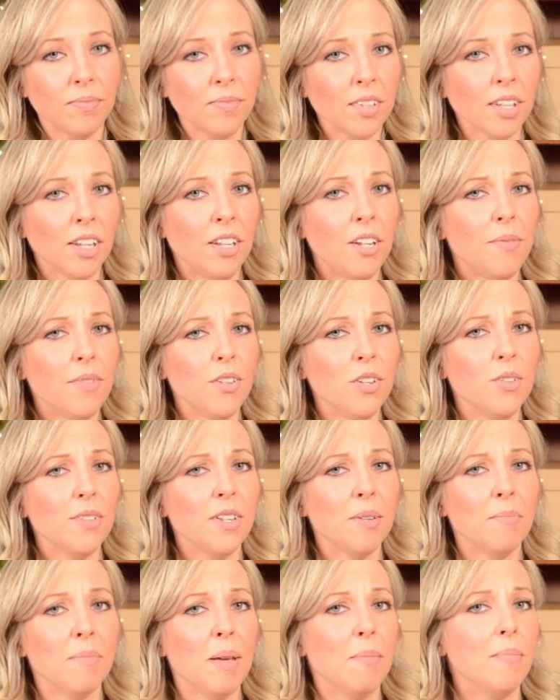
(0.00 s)
And if you're
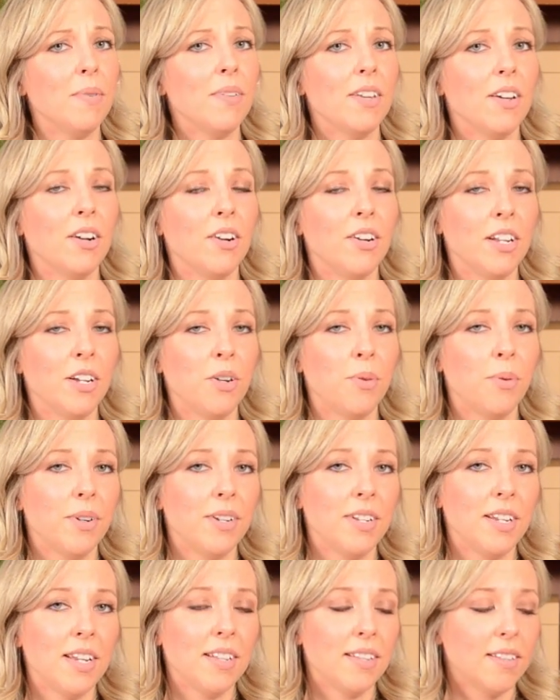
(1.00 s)
using paper that already
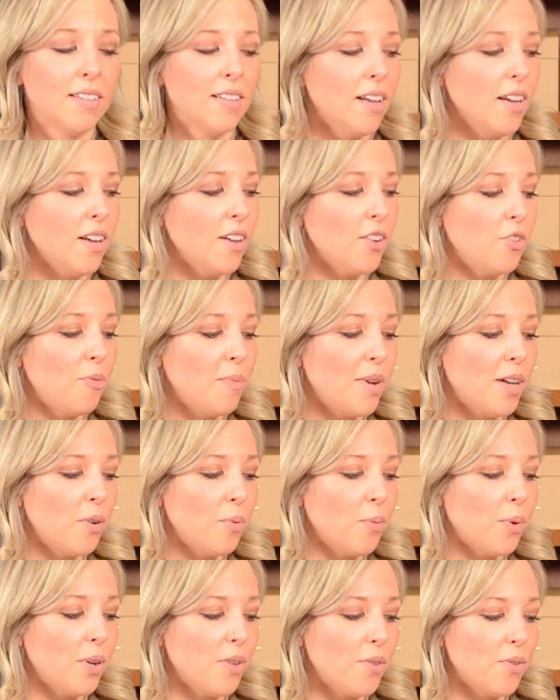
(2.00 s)
coordinates, no
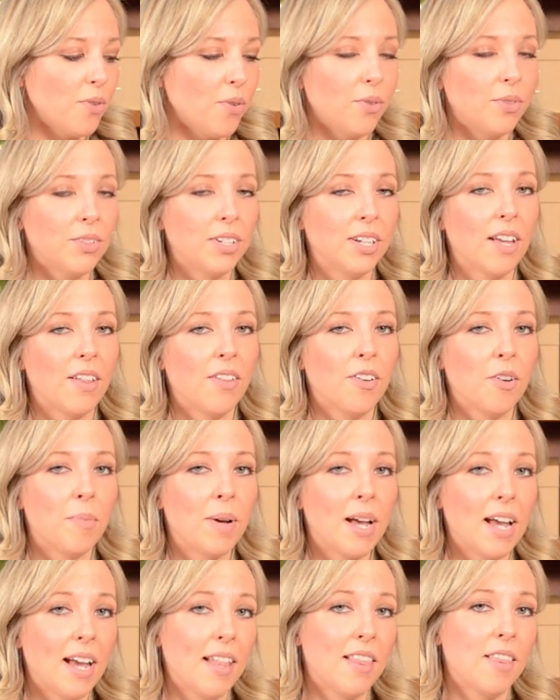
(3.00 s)
matter what you throw together
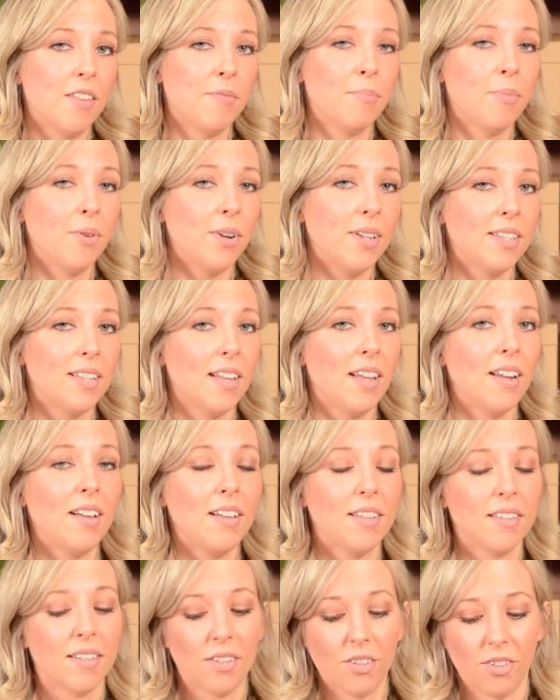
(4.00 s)
behind the
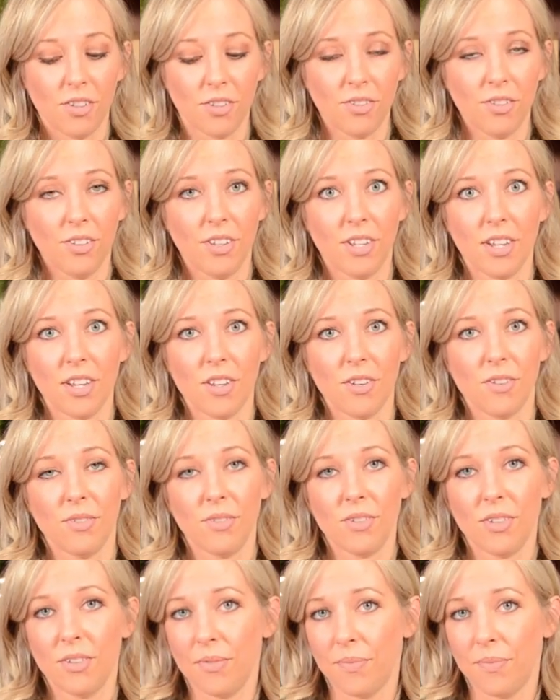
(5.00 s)
poinsettia, it's going to look really cute.